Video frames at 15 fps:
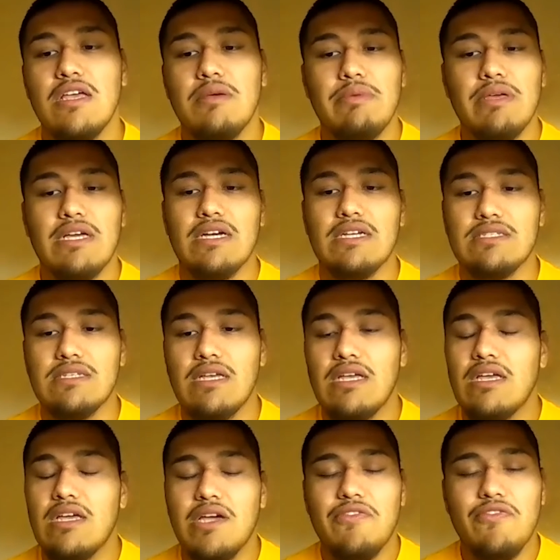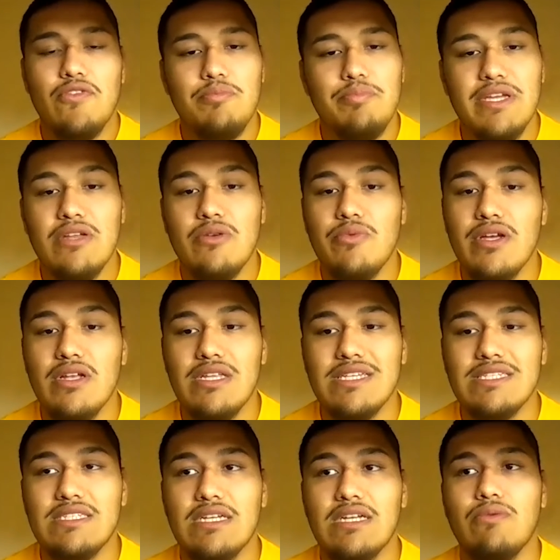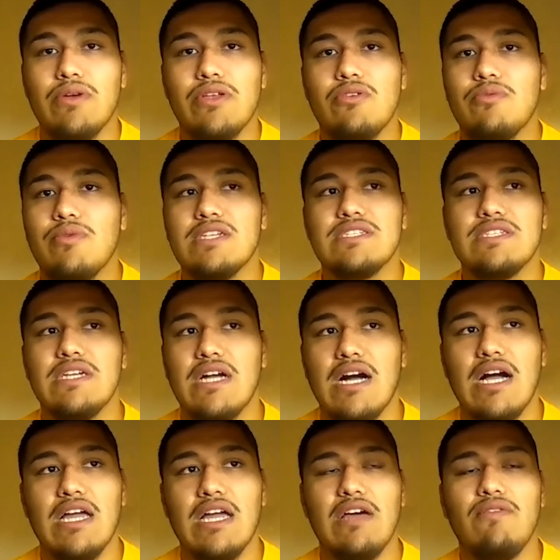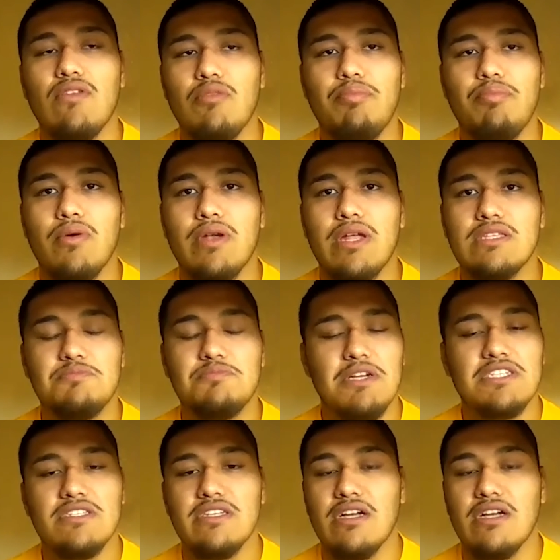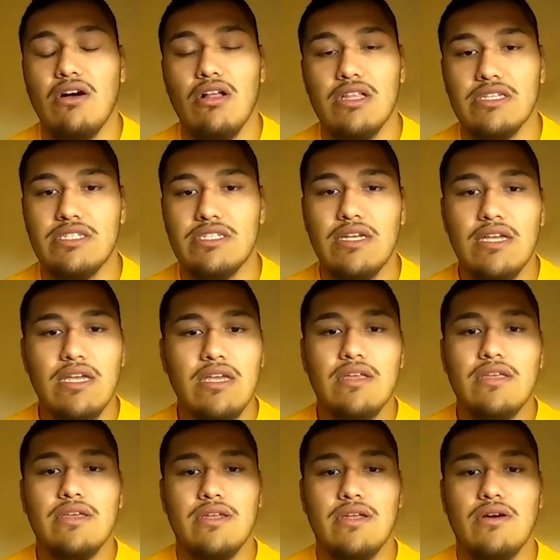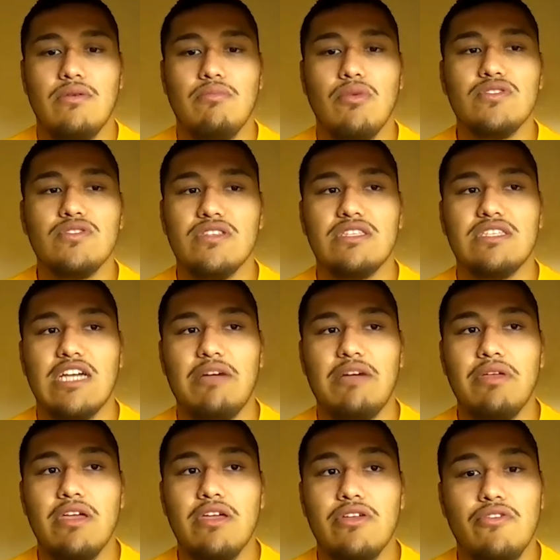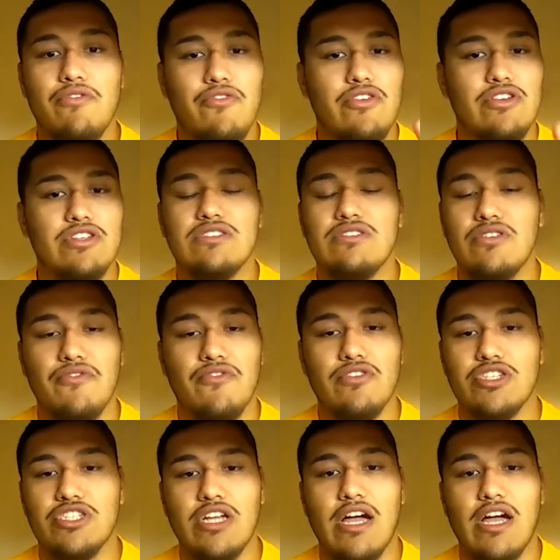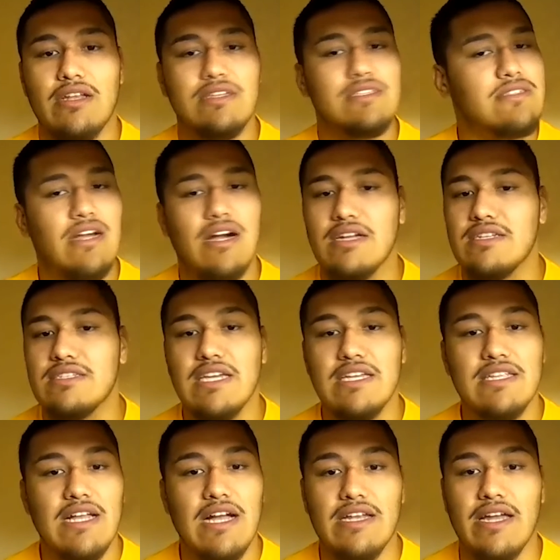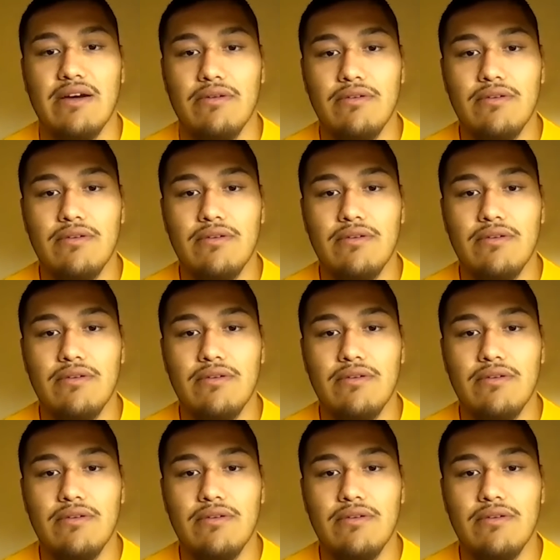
Because if we're being realistic, when you're wrestling a high level opponent, especially in college, most of the time your first shot is not going to take the guy down.